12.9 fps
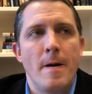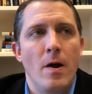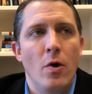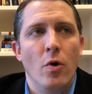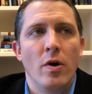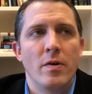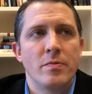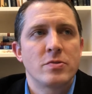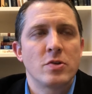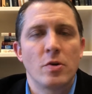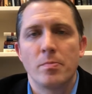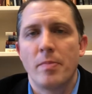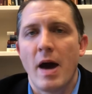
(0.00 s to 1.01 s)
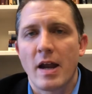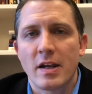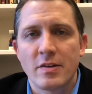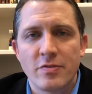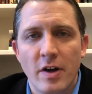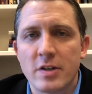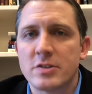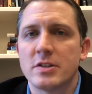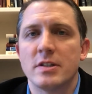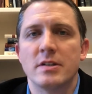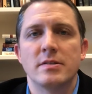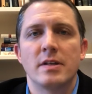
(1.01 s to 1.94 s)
Or certain bodily functions,